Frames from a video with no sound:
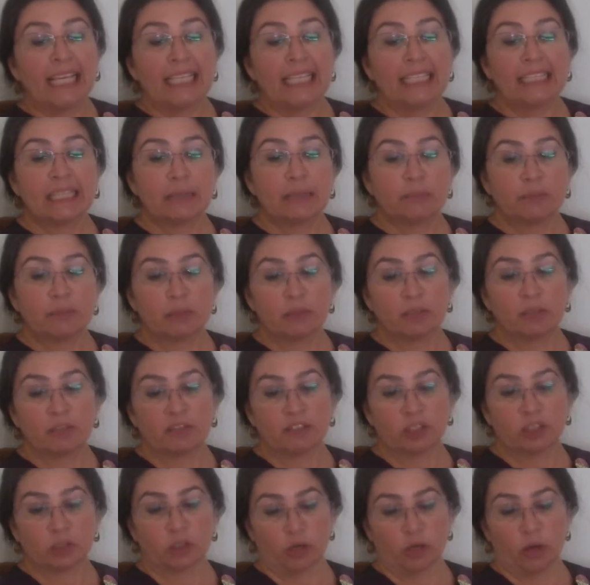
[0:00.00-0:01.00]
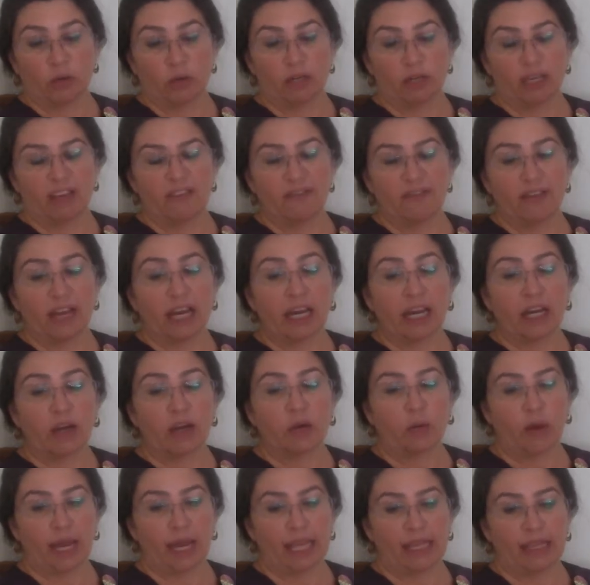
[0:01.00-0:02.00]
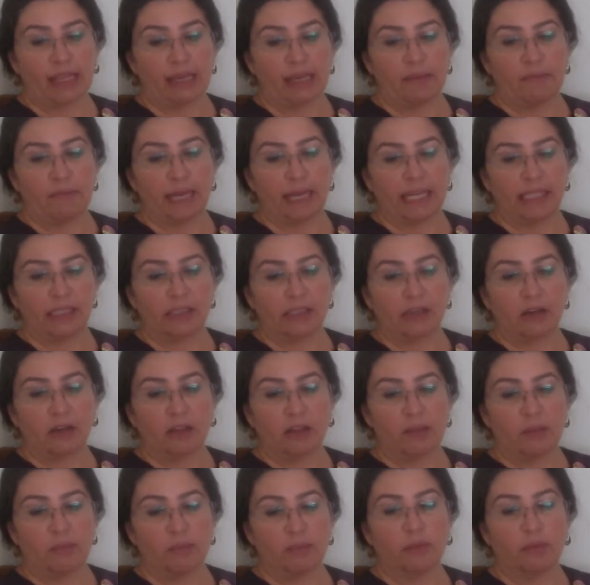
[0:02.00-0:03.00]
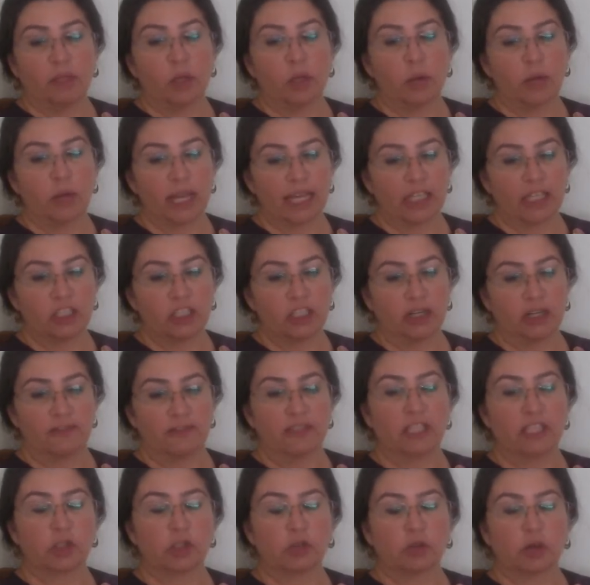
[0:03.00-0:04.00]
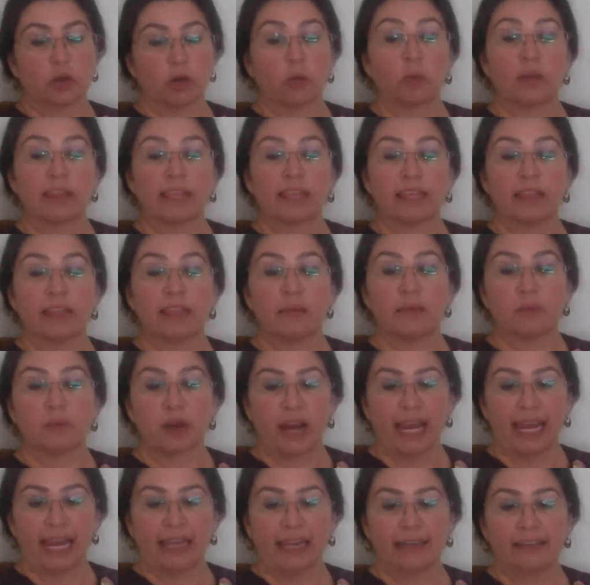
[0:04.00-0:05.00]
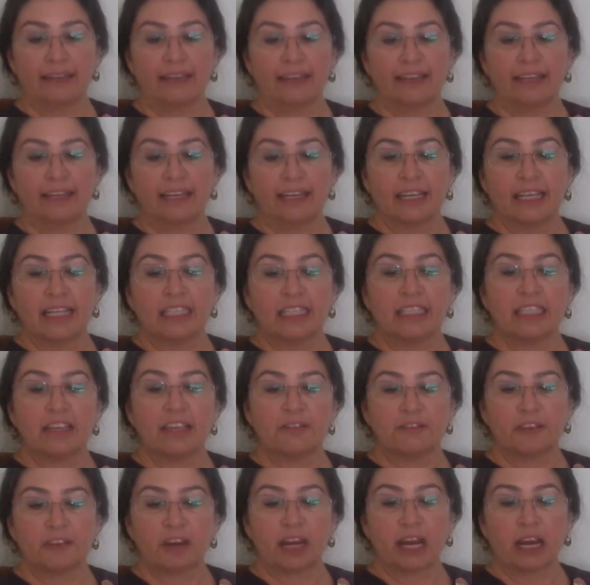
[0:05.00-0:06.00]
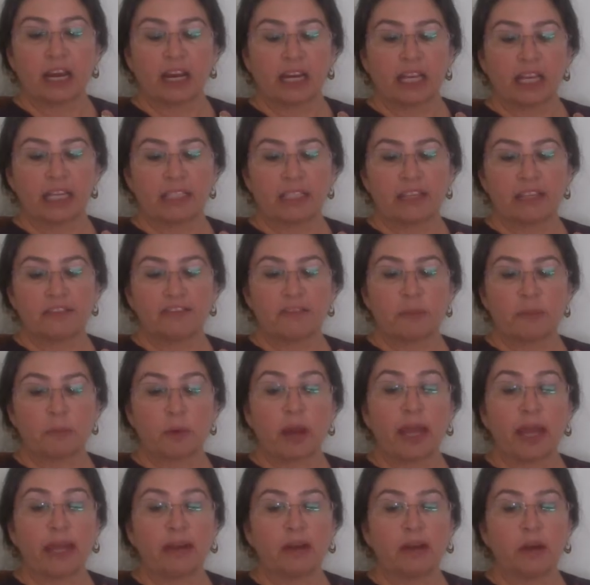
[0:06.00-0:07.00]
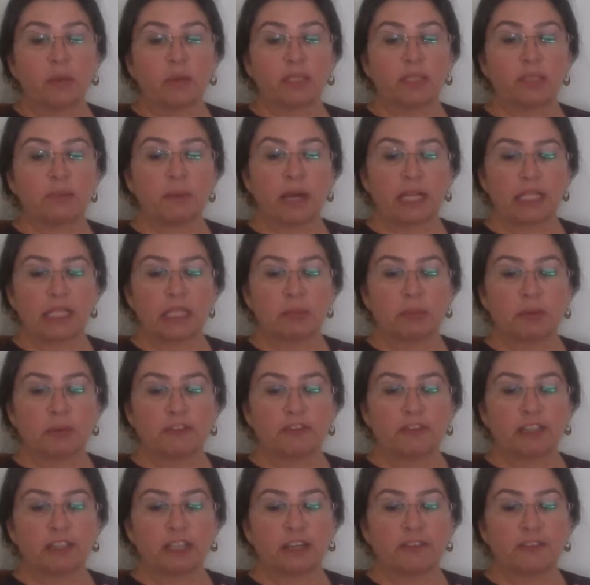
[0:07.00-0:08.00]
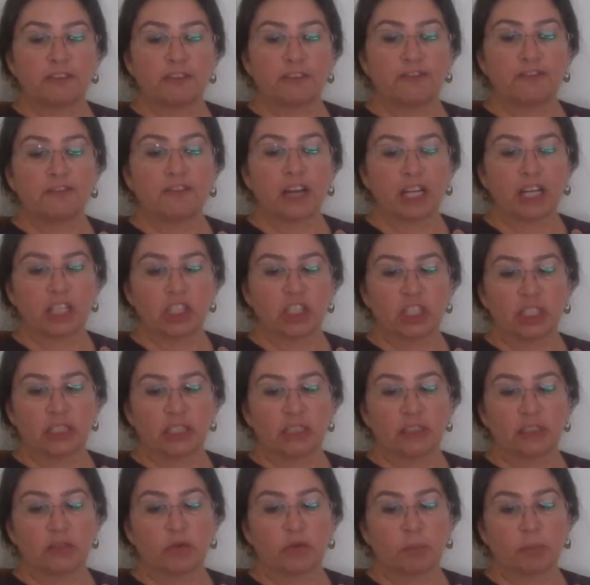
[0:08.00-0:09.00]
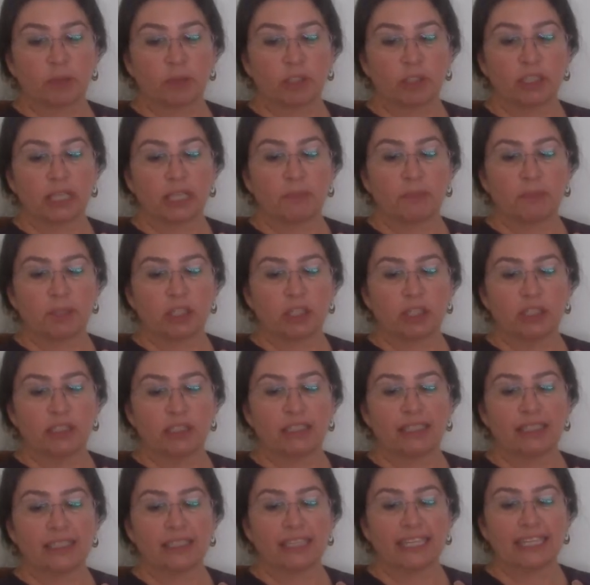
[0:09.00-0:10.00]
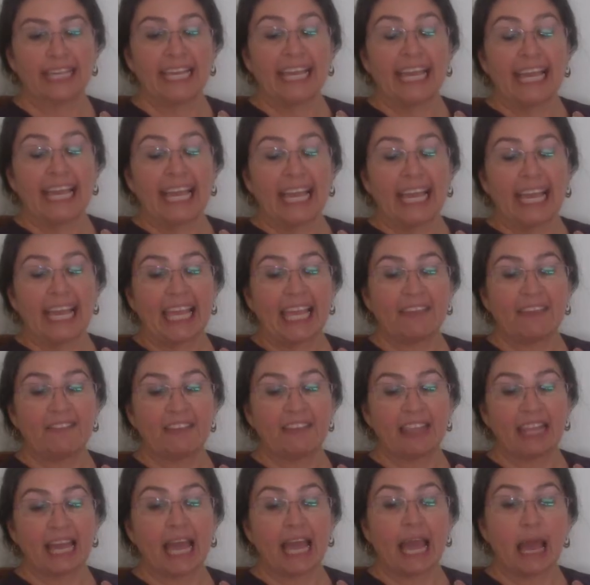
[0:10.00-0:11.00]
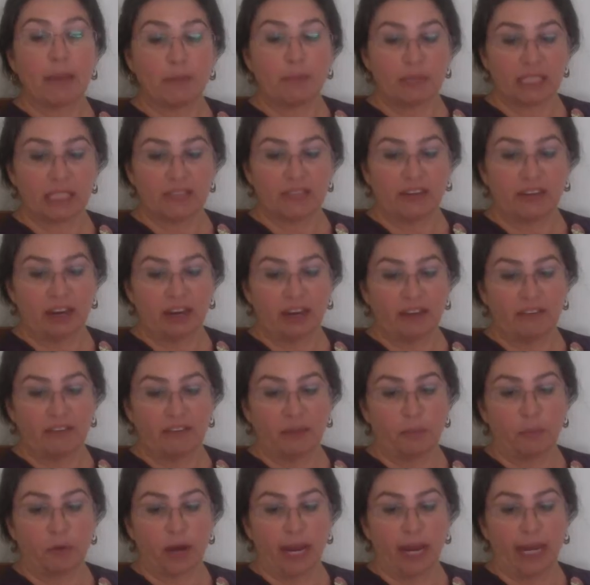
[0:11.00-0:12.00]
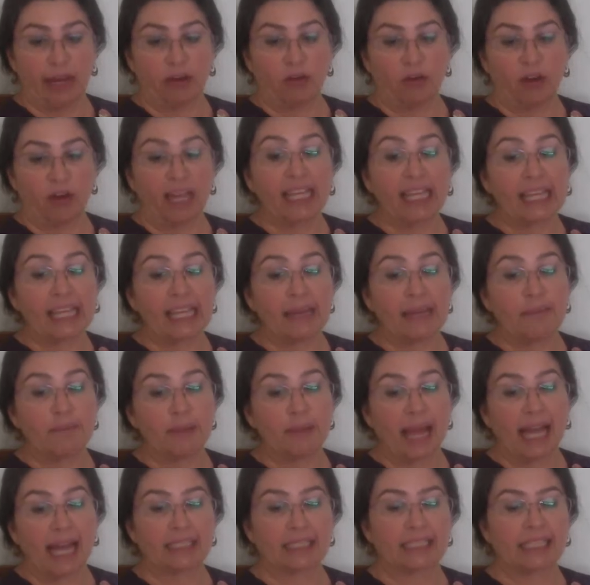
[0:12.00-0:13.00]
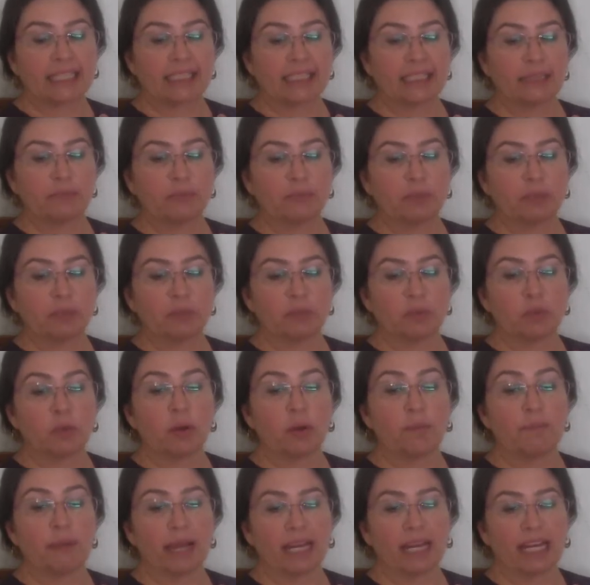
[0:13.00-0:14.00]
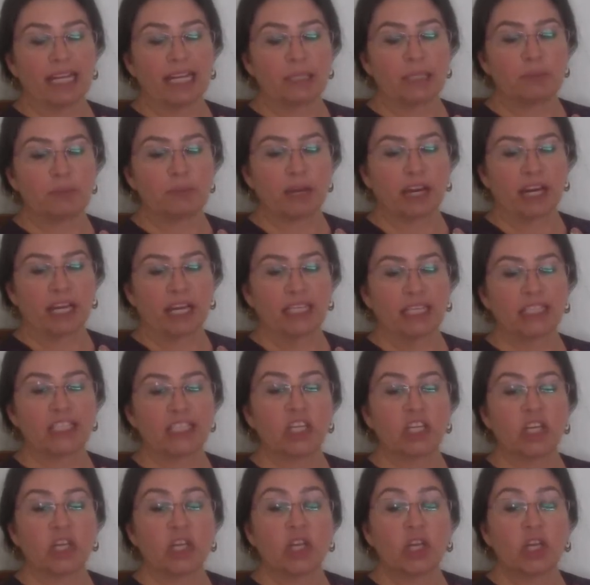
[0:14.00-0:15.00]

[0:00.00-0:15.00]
Symptoms of stroke can vary greatly based on the location of the stroke within the brain. Different areas of the brain are responsible for different functions or perceptions. Even the hemisphere of the brain greatly impacts the symptoms one might experience.